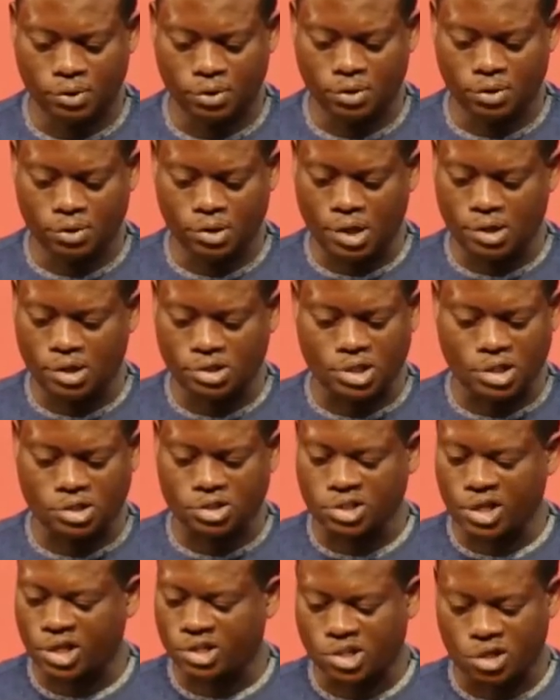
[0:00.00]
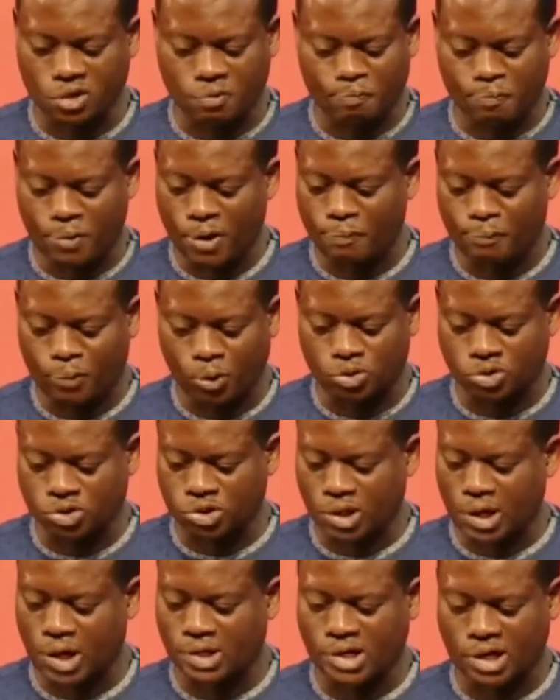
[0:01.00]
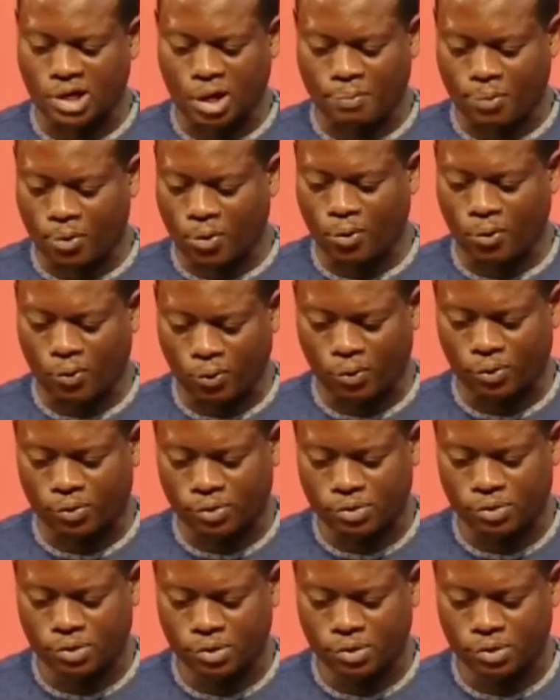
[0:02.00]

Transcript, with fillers: There is a certain people scattered abroad